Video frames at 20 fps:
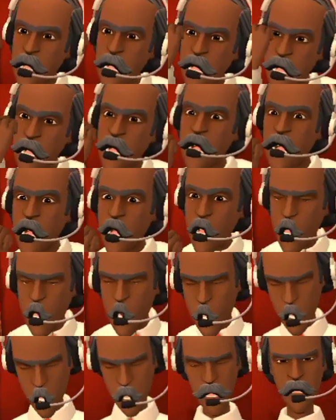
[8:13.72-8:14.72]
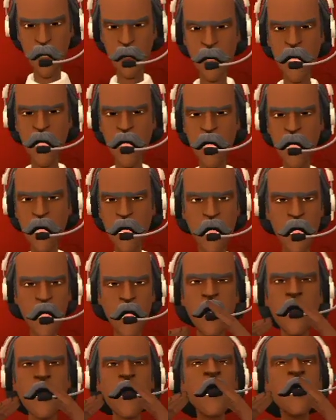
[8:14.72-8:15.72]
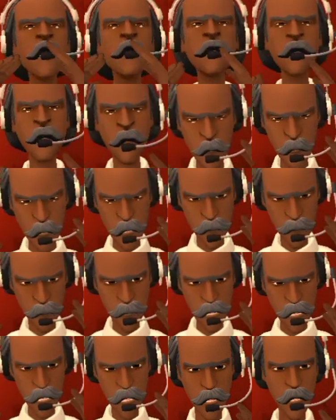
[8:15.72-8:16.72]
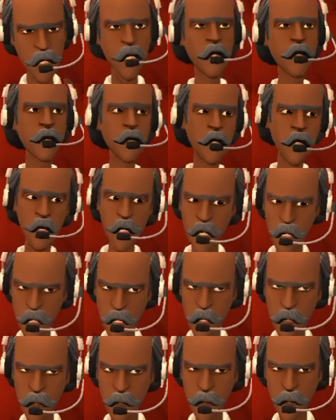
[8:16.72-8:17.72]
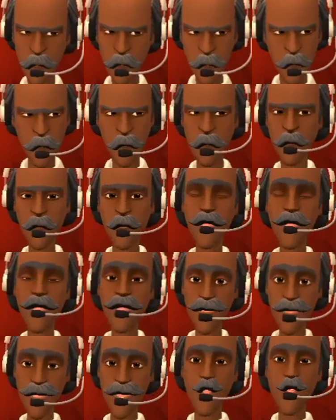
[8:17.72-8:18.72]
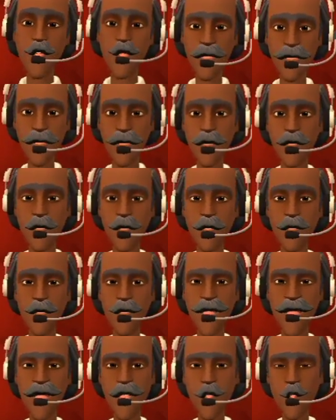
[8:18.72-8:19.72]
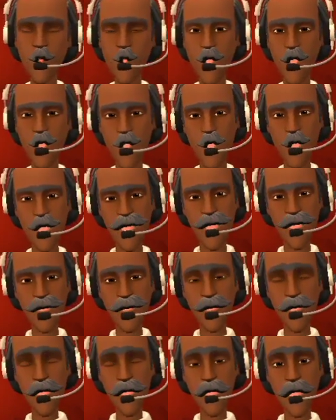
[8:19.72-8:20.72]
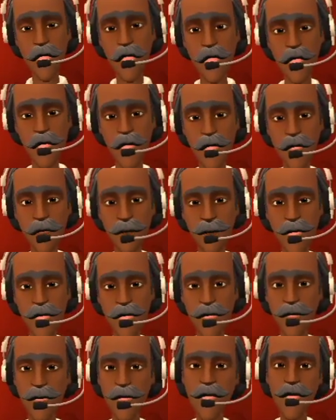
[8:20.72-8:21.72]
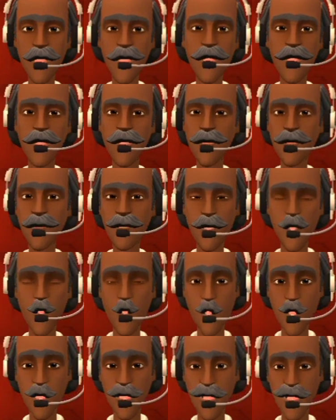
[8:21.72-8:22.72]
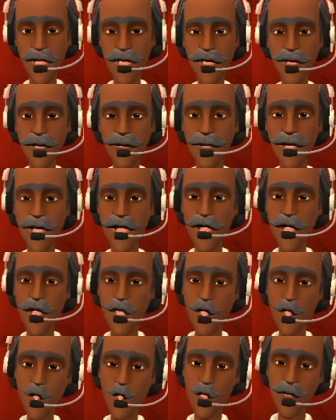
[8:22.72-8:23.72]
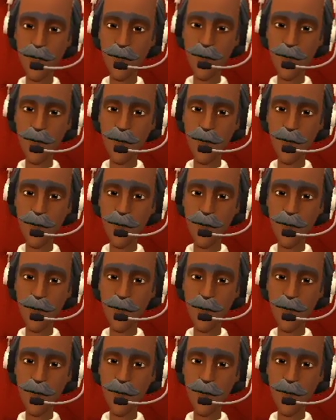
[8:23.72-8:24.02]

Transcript: be allowed to obtain it. Simple as that. Lets you know how fugazi these prestigious colleges are.